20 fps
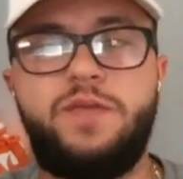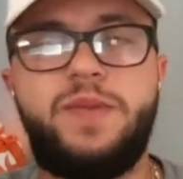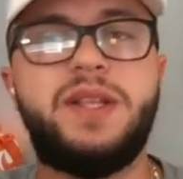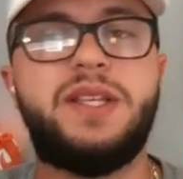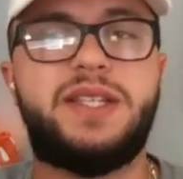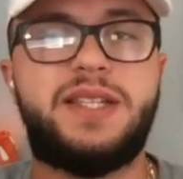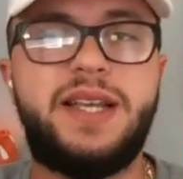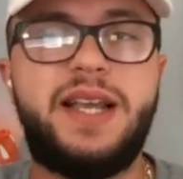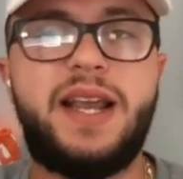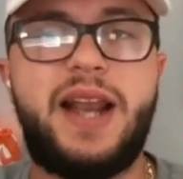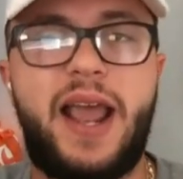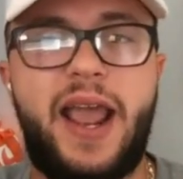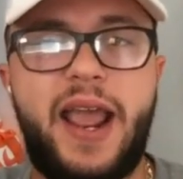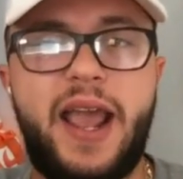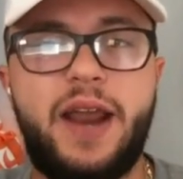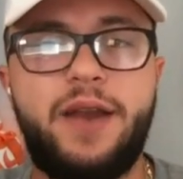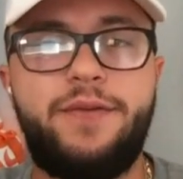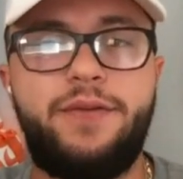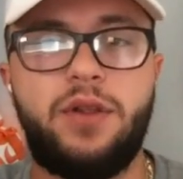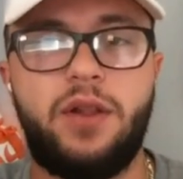You've been seeing a
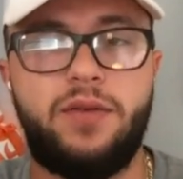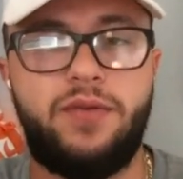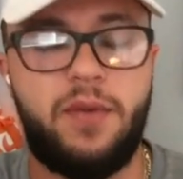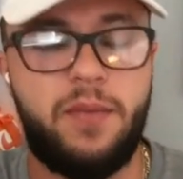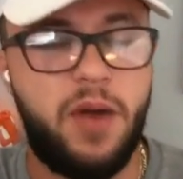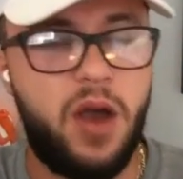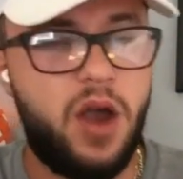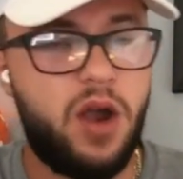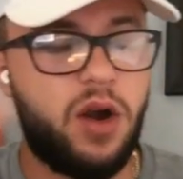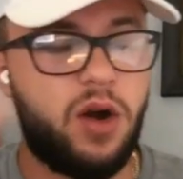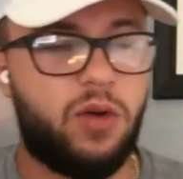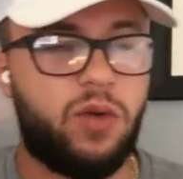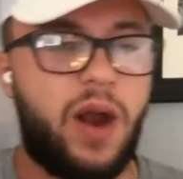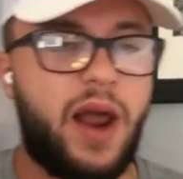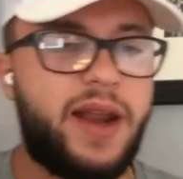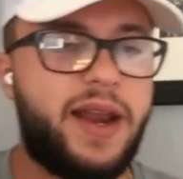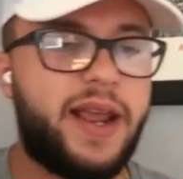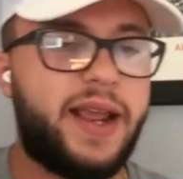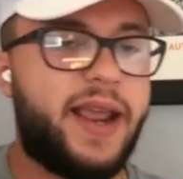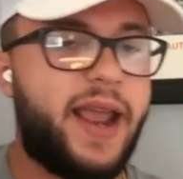handful of them.
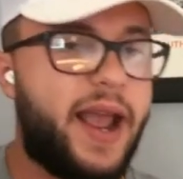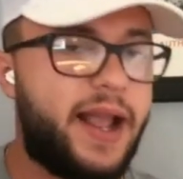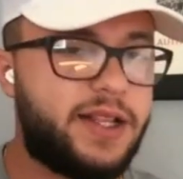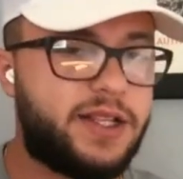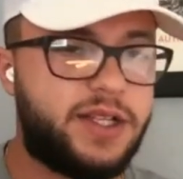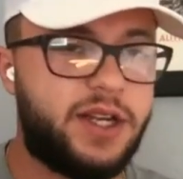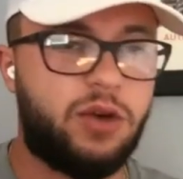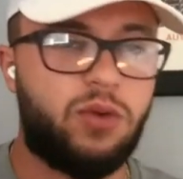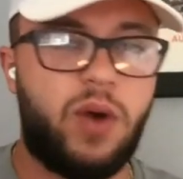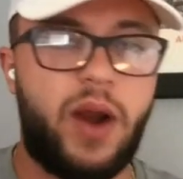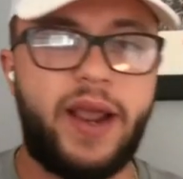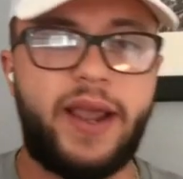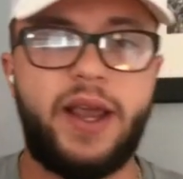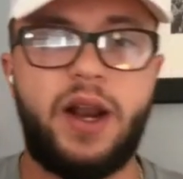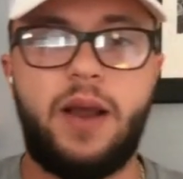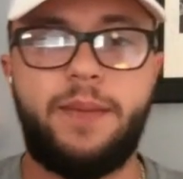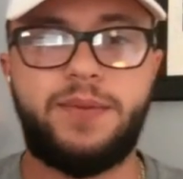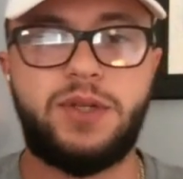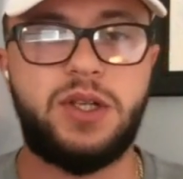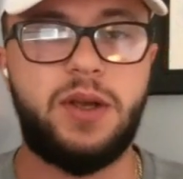Rondé Gadsden
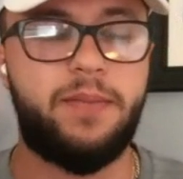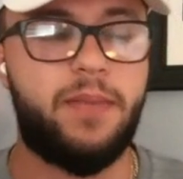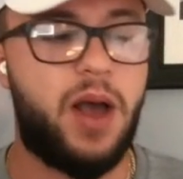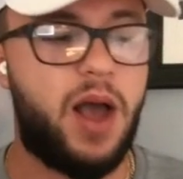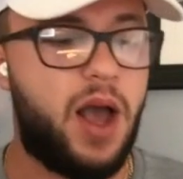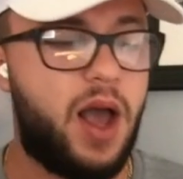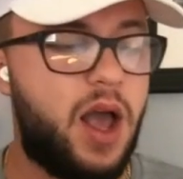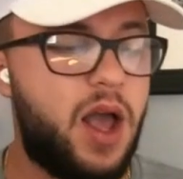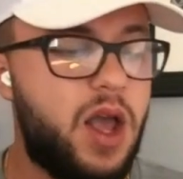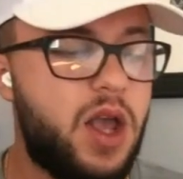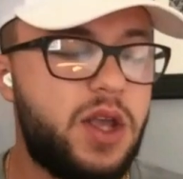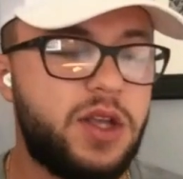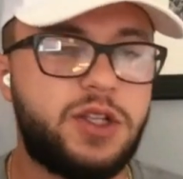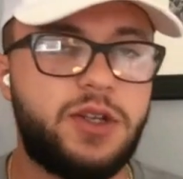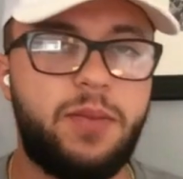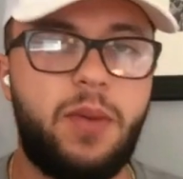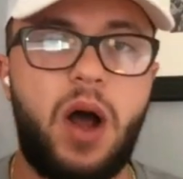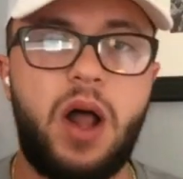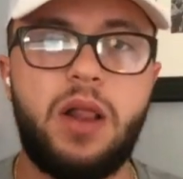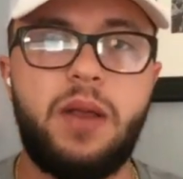ranking up some uh,
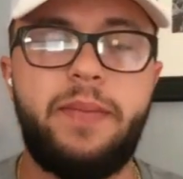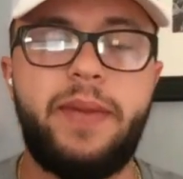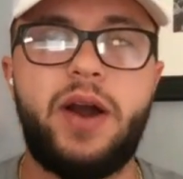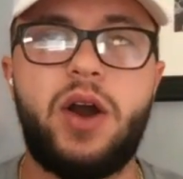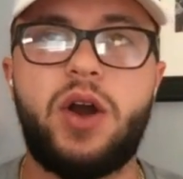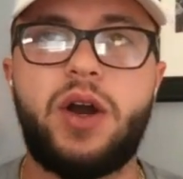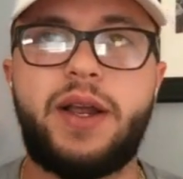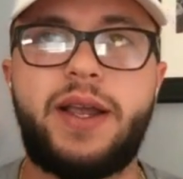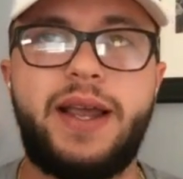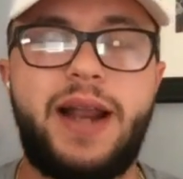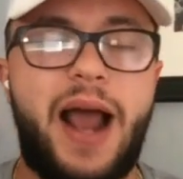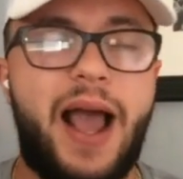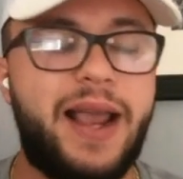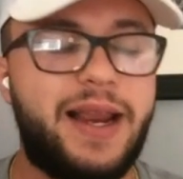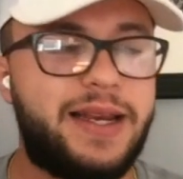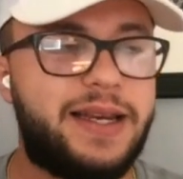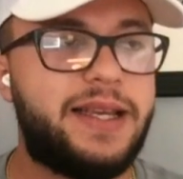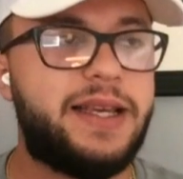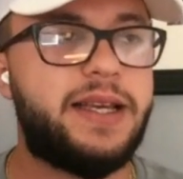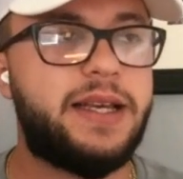some All American
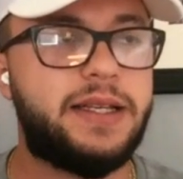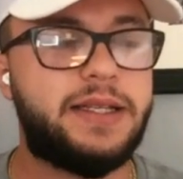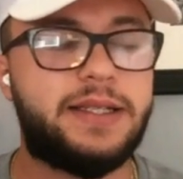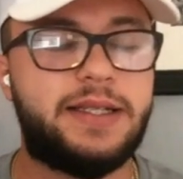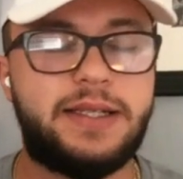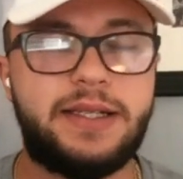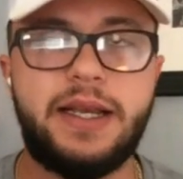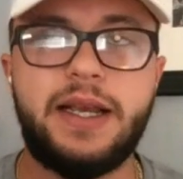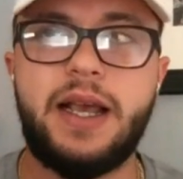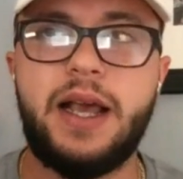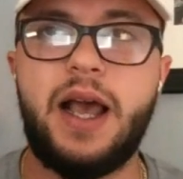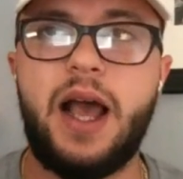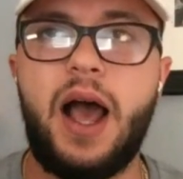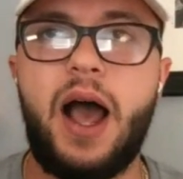ideas.